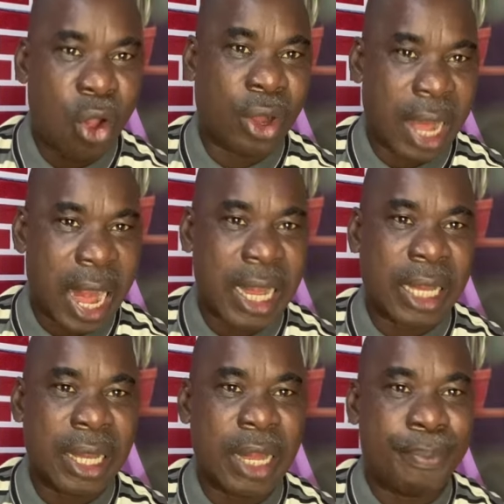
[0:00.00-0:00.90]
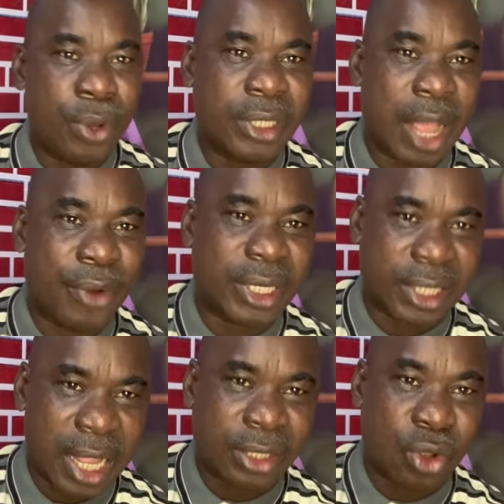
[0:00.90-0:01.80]
or that the police have what
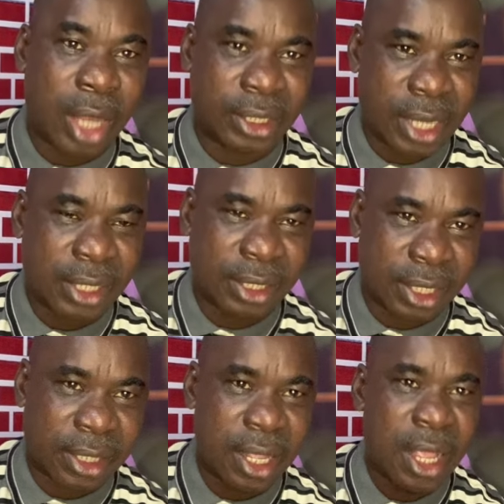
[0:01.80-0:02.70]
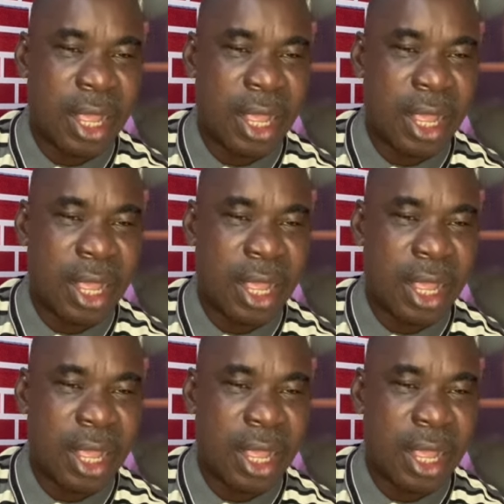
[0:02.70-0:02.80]
it takes to address it.